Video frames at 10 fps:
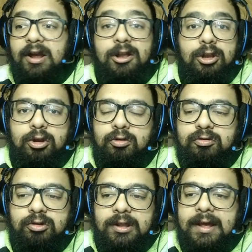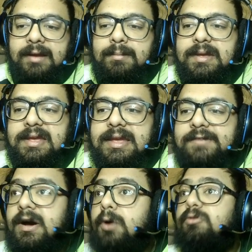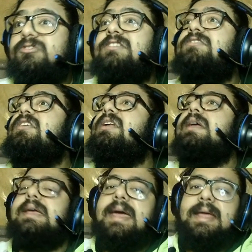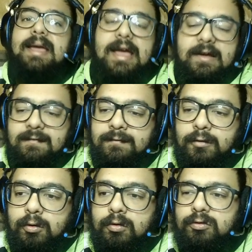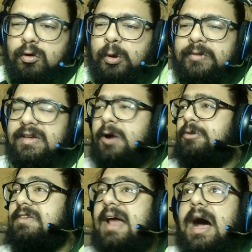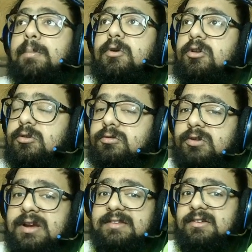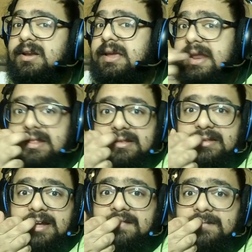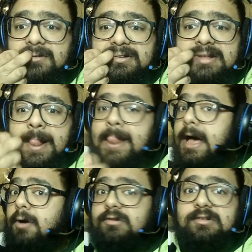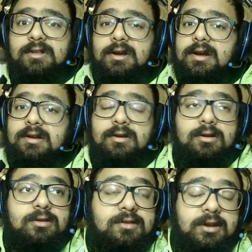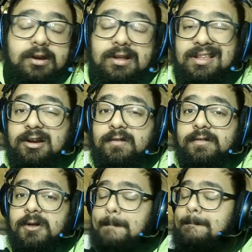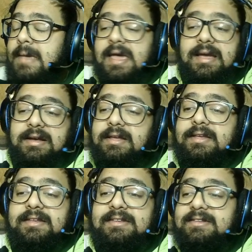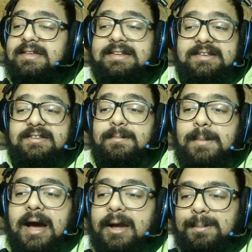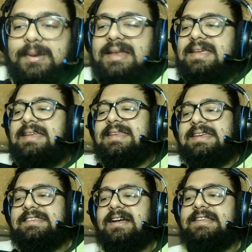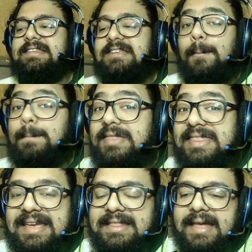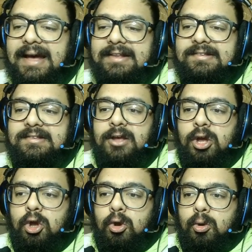a regular user like me, if I was considering getting headphones or if I was an Apple user considering getting these headphones, I would steer clear of them because it's just my opinion. It's not something that's